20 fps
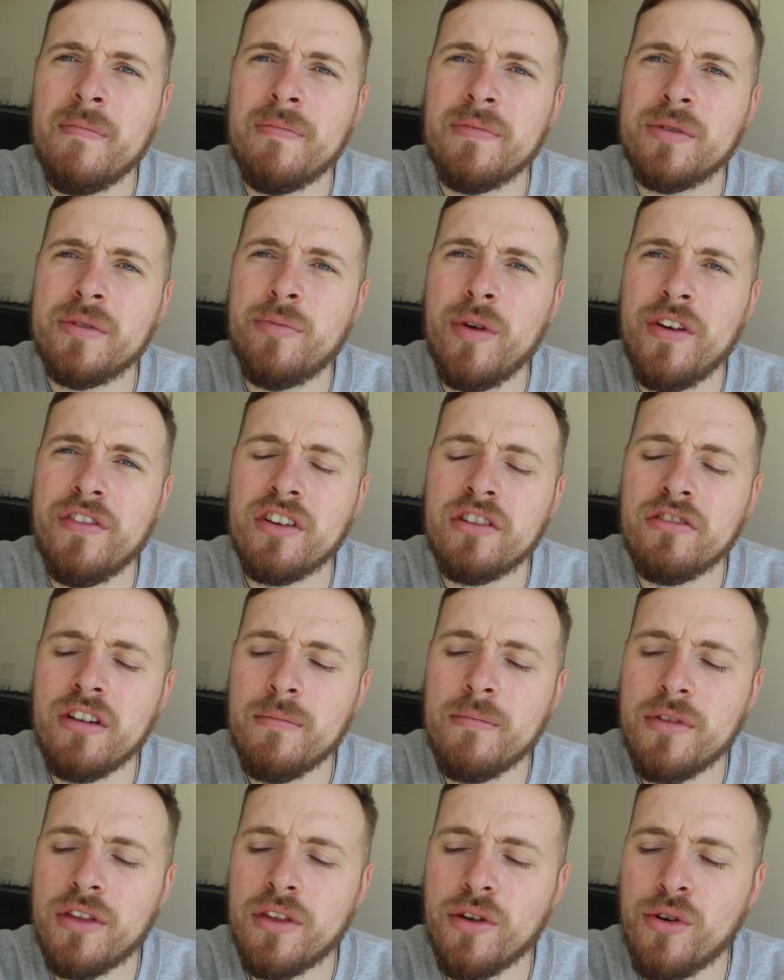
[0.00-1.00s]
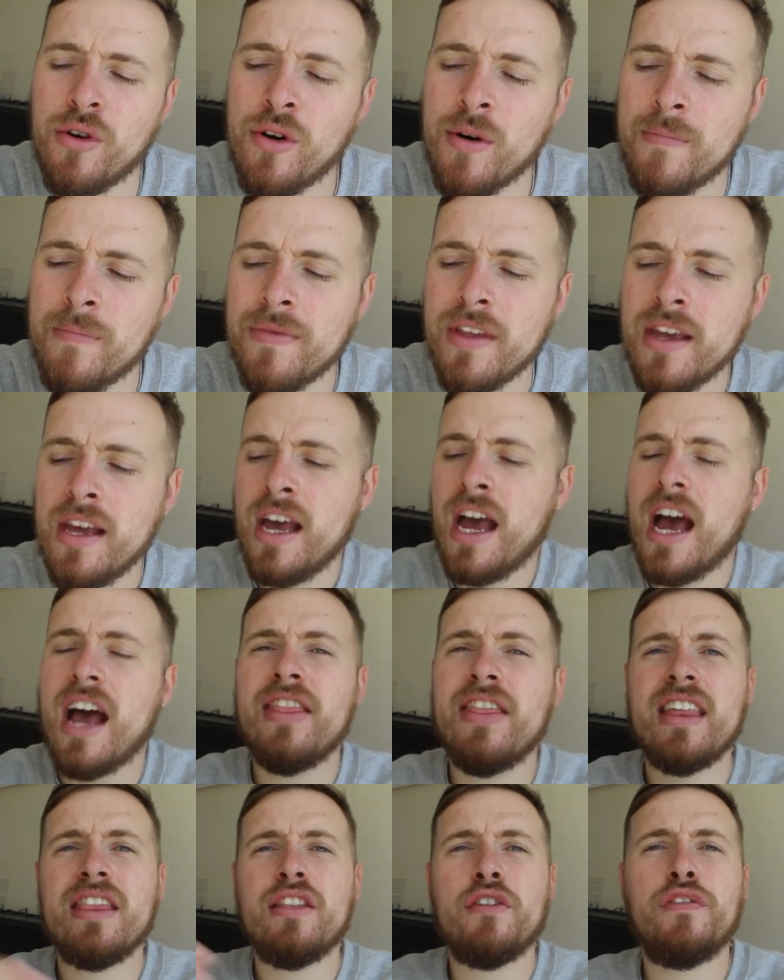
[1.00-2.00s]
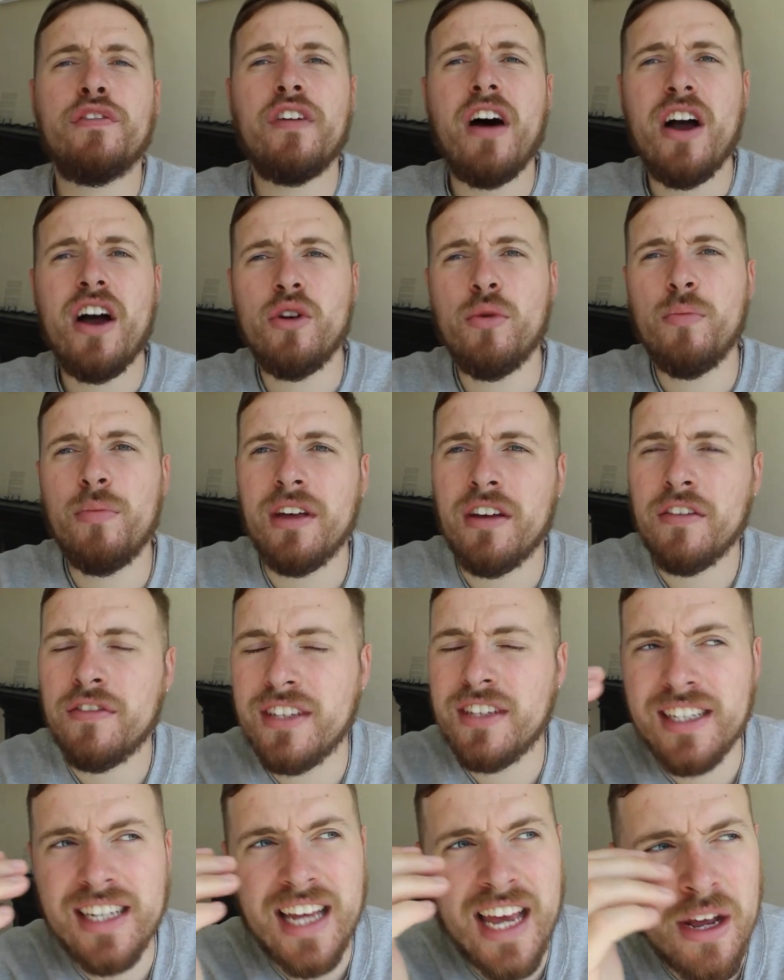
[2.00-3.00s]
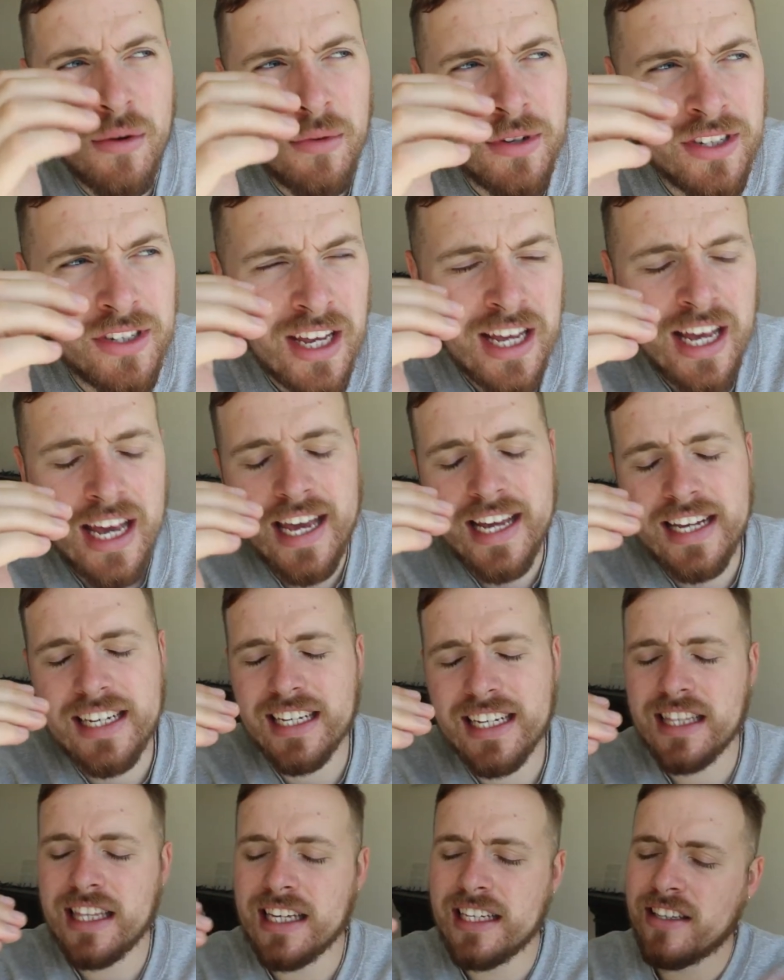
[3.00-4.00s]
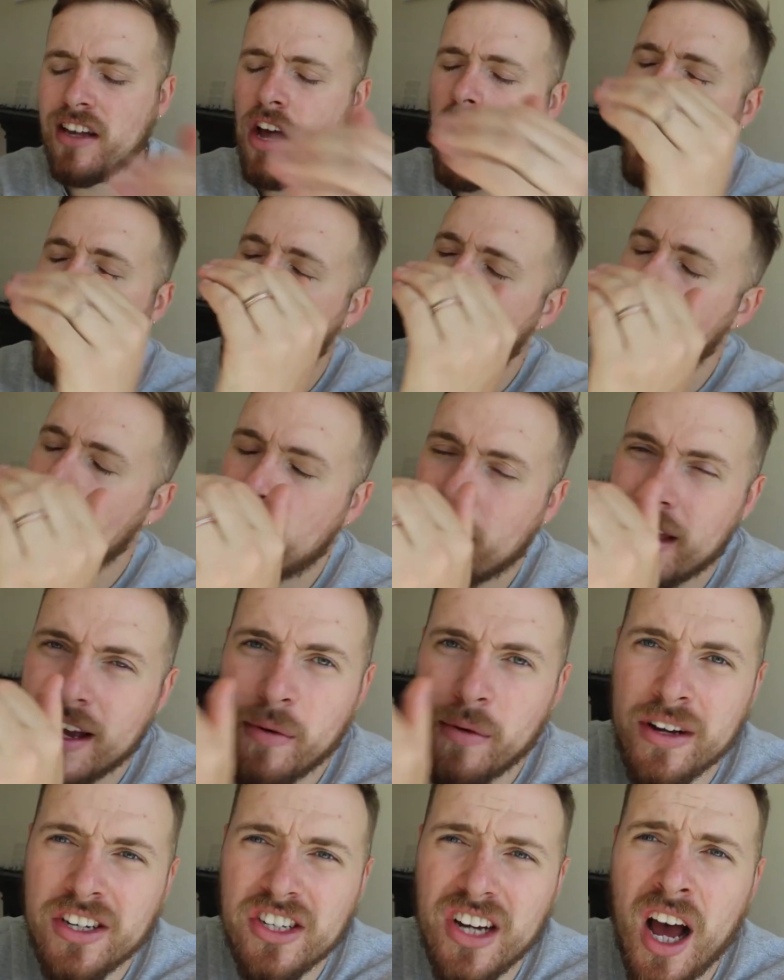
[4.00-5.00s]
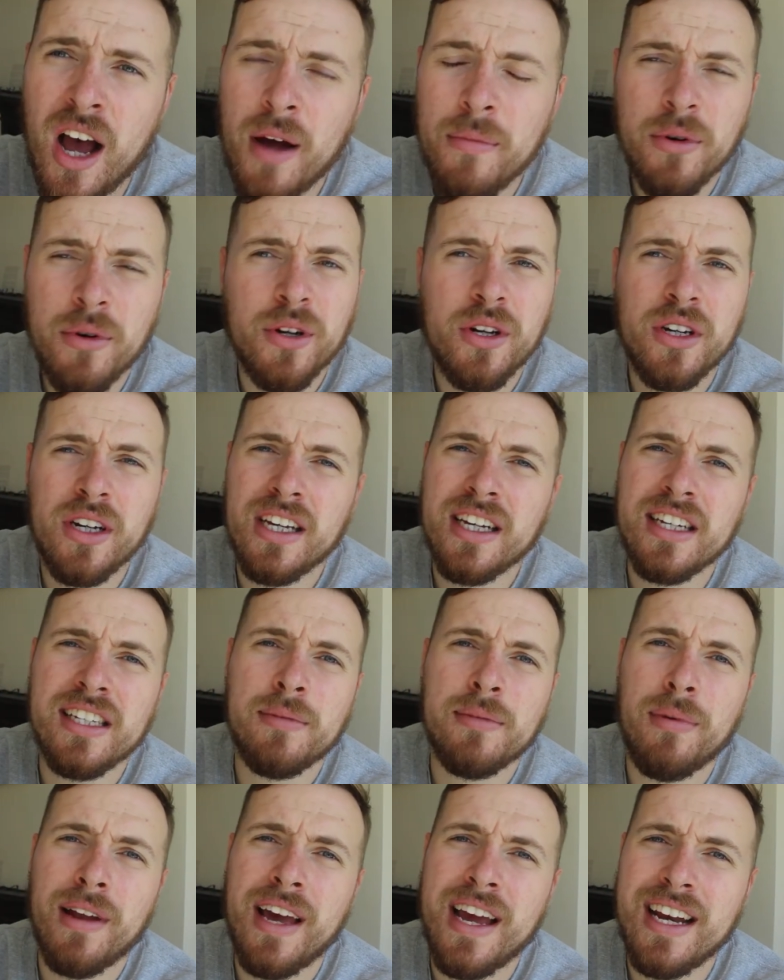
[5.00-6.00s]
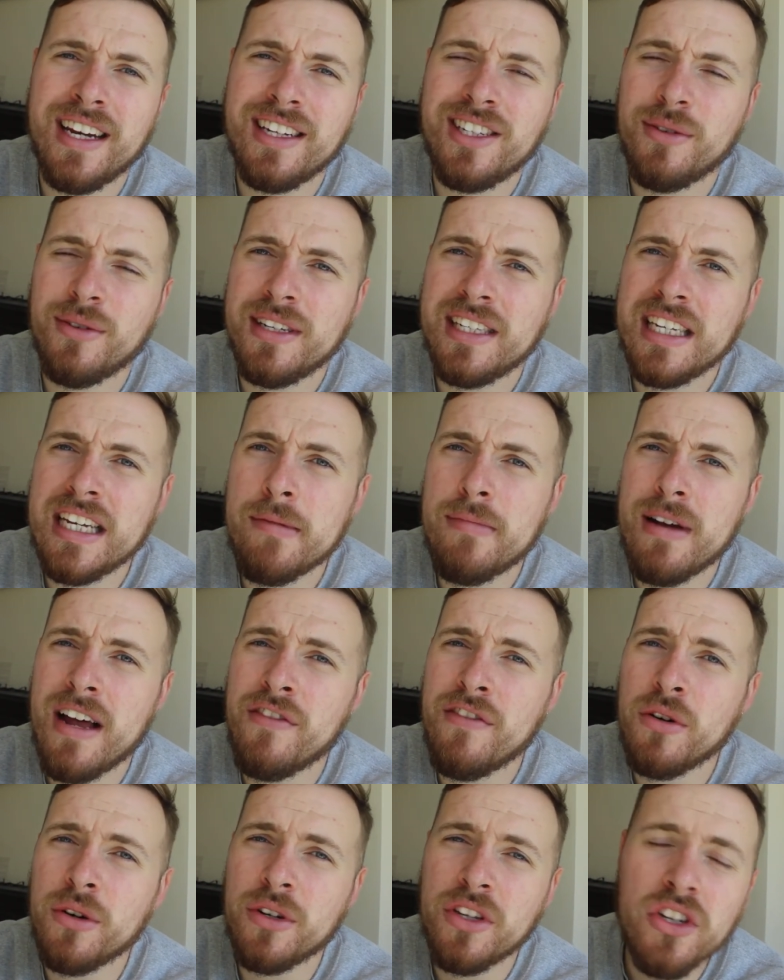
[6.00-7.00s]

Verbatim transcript: It's a bit of a grim thought. And then the final bit of today was he did this whole thing, which I'm not gonna explain to a deep level.